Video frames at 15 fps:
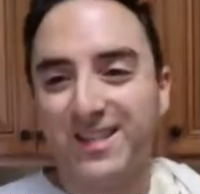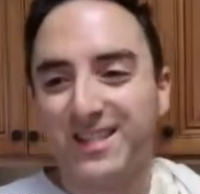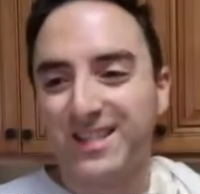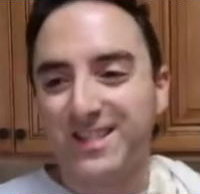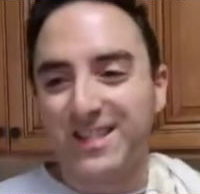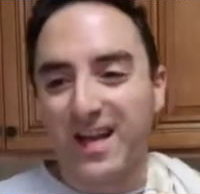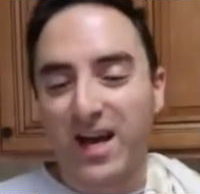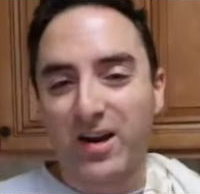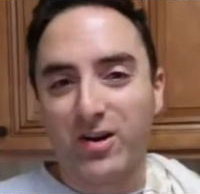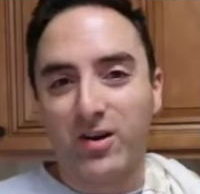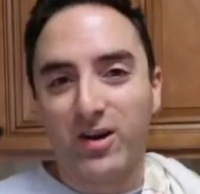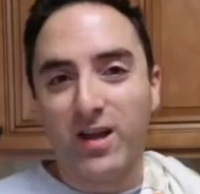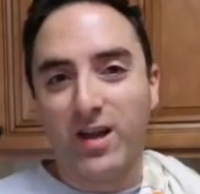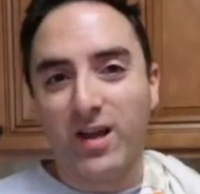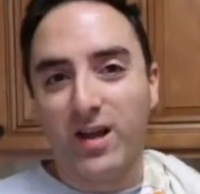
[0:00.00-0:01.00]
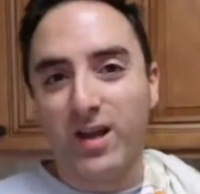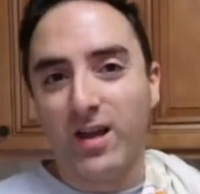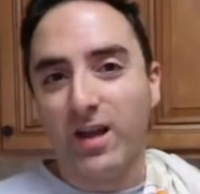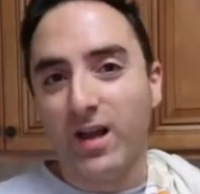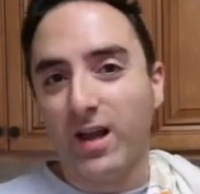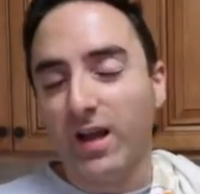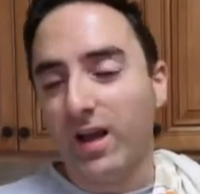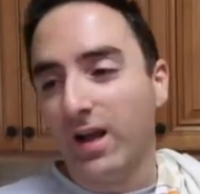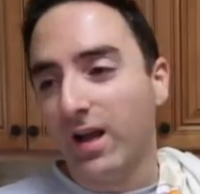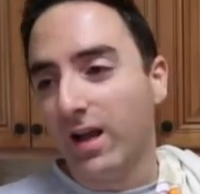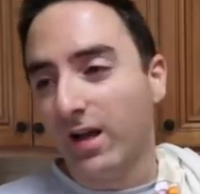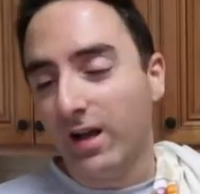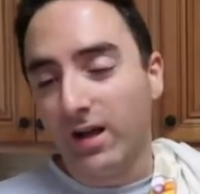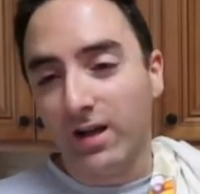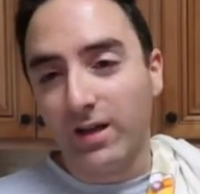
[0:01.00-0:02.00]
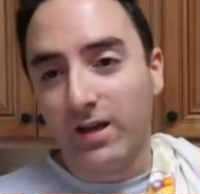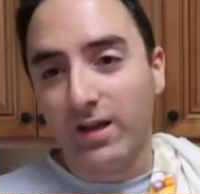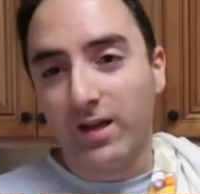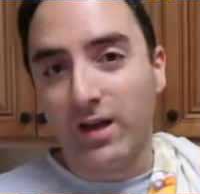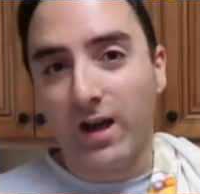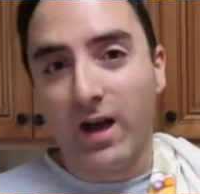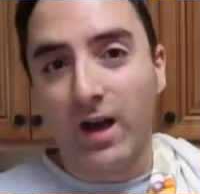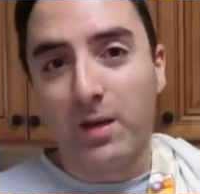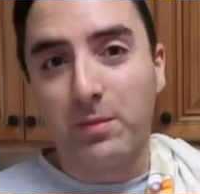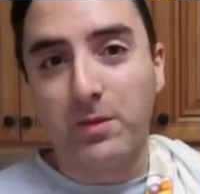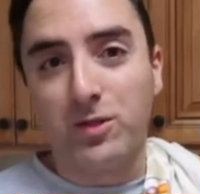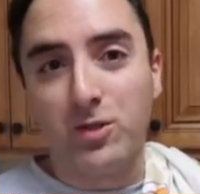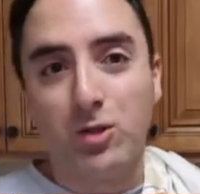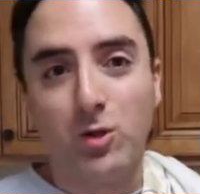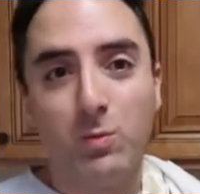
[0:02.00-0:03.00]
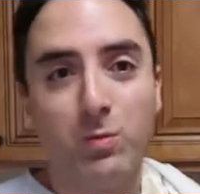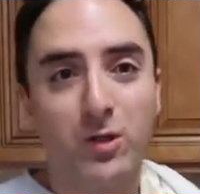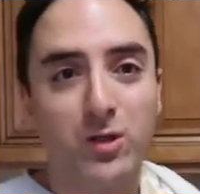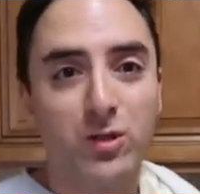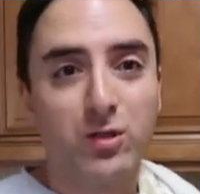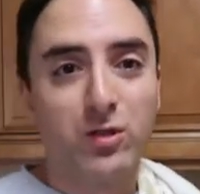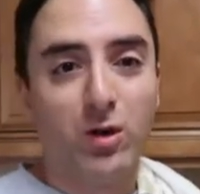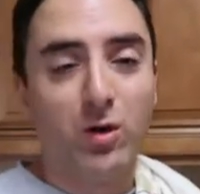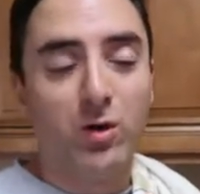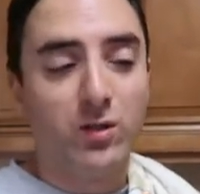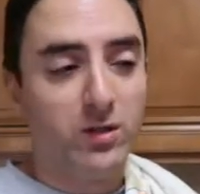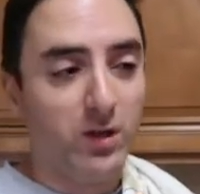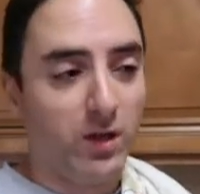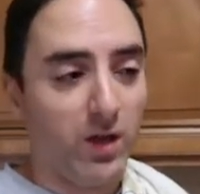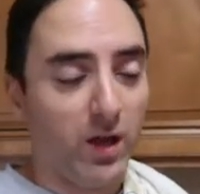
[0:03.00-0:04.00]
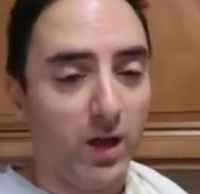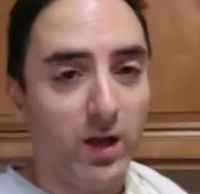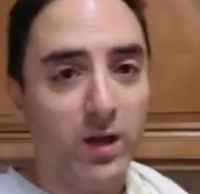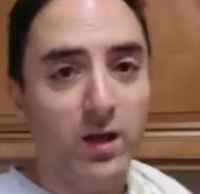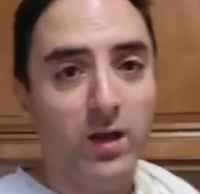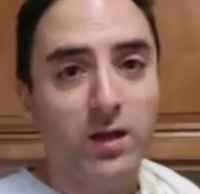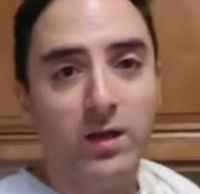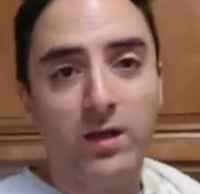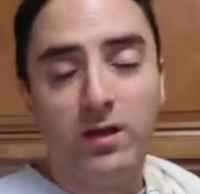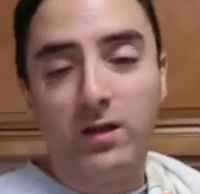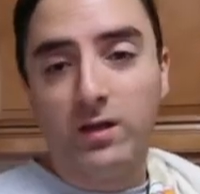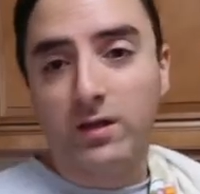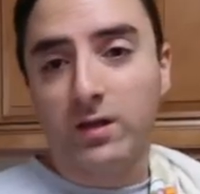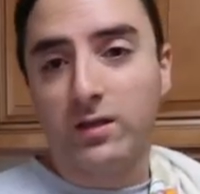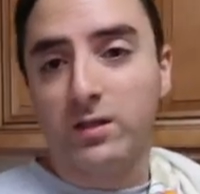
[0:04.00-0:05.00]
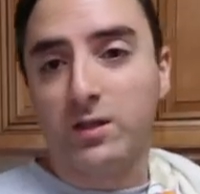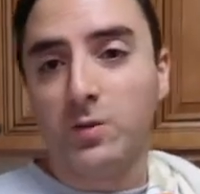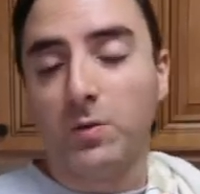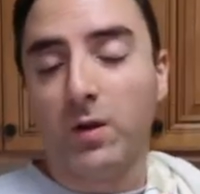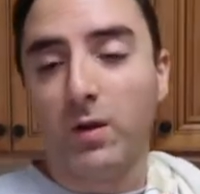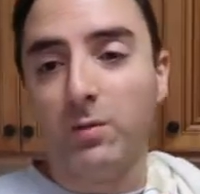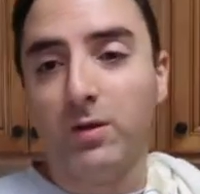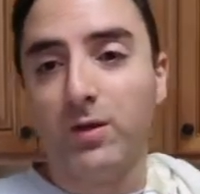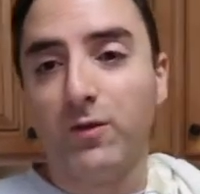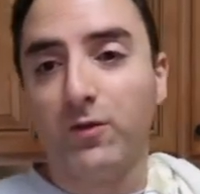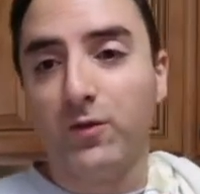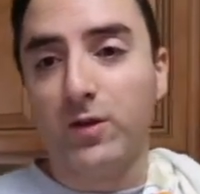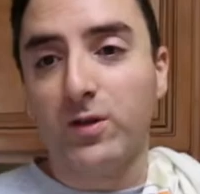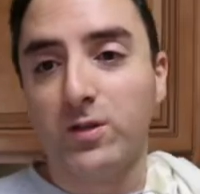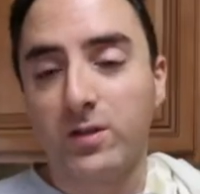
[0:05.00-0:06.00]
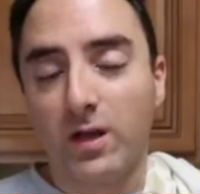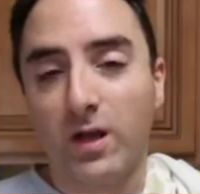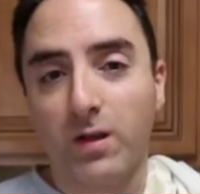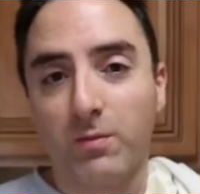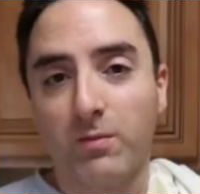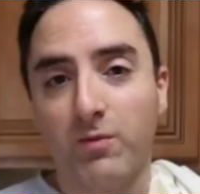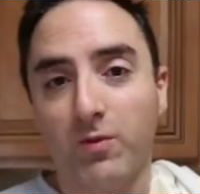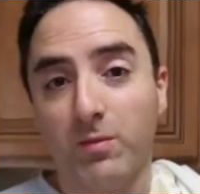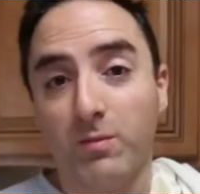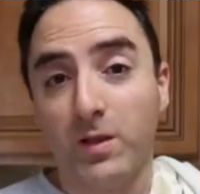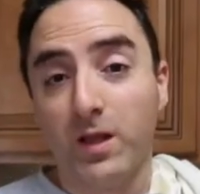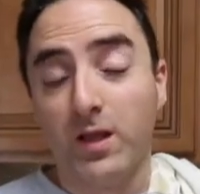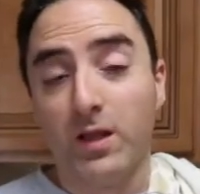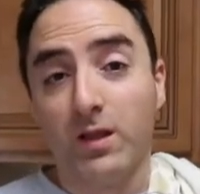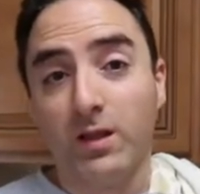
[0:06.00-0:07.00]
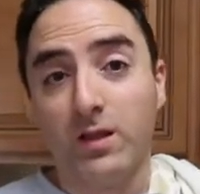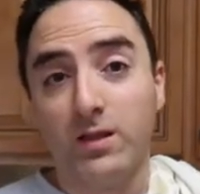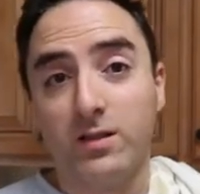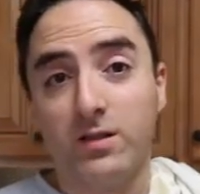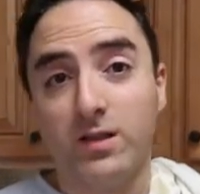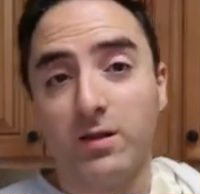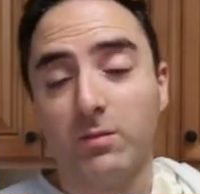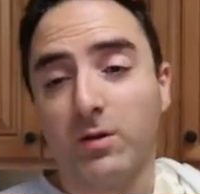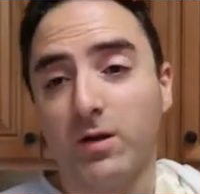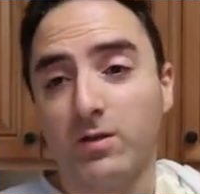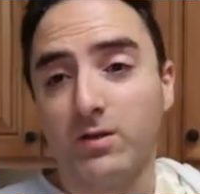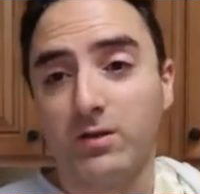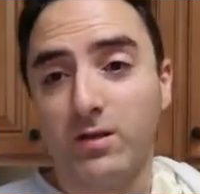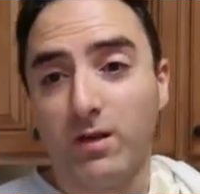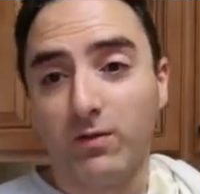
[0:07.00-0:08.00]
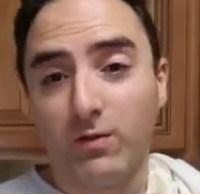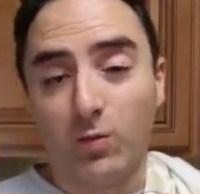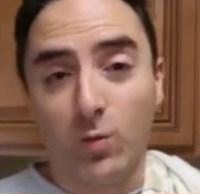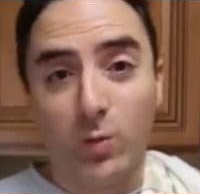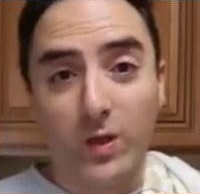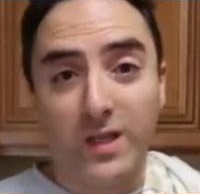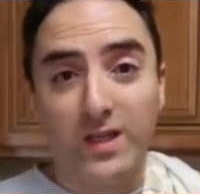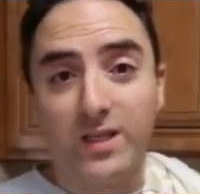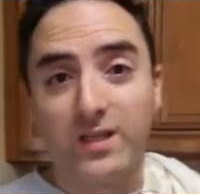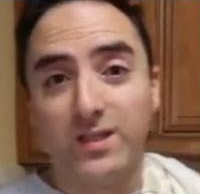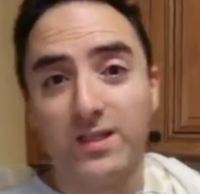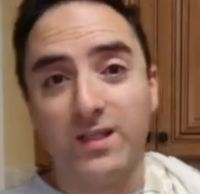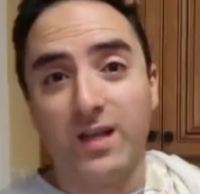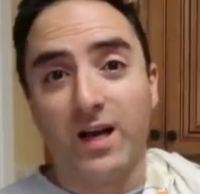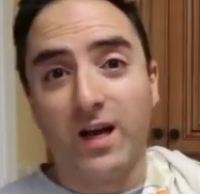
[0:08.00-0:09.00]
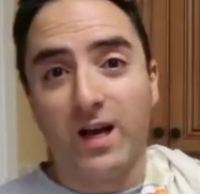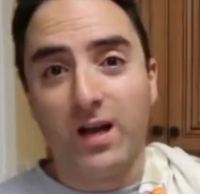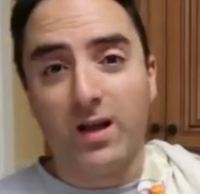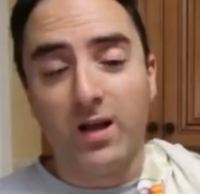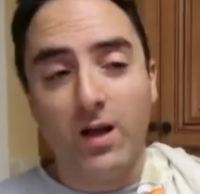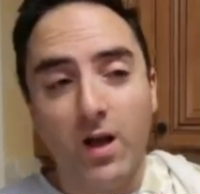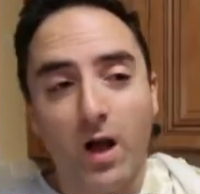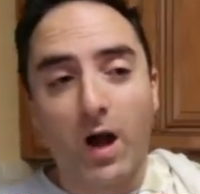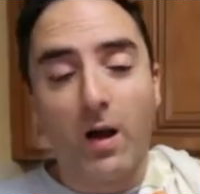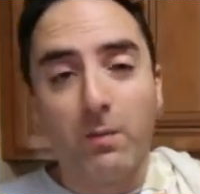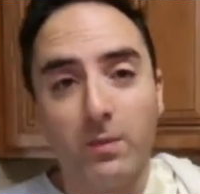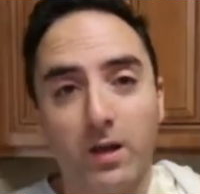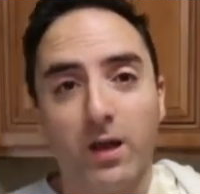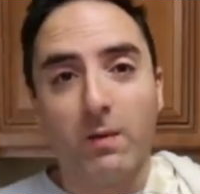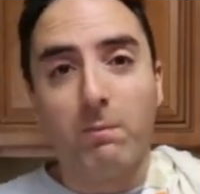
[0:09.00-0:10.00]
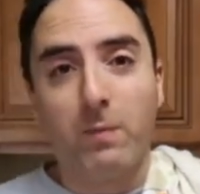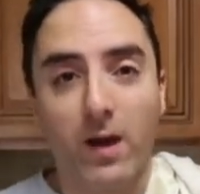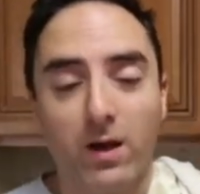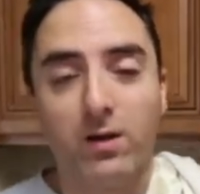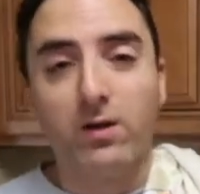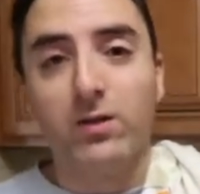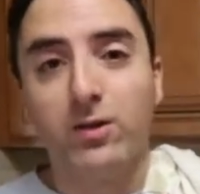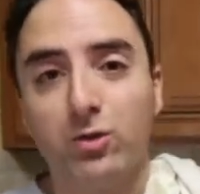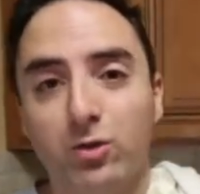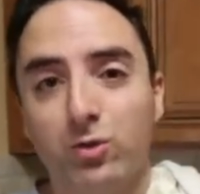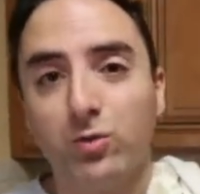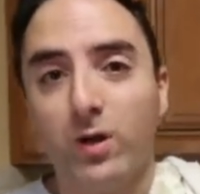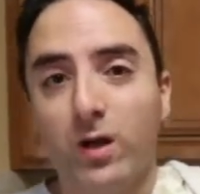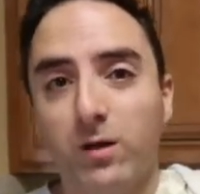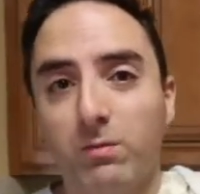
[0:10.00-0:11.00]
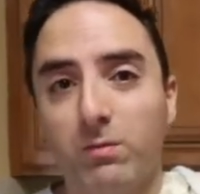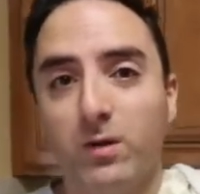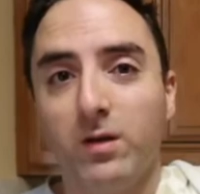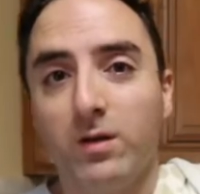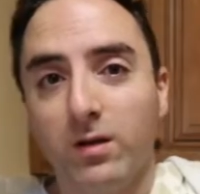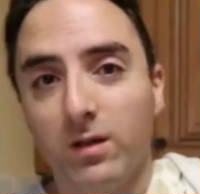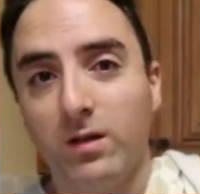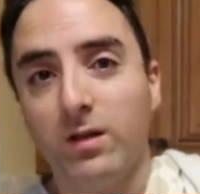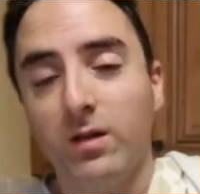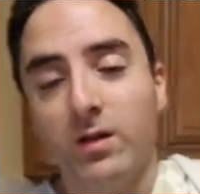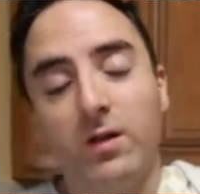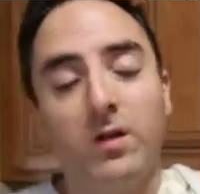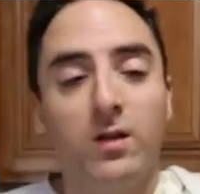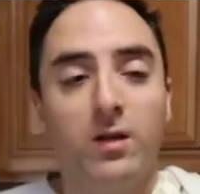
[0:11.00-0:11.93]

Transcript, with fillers: It's Saturday, and I'm super stoked today because it's probably the first time for me at least in about seven weeks that I'm gonna get back on the treadmill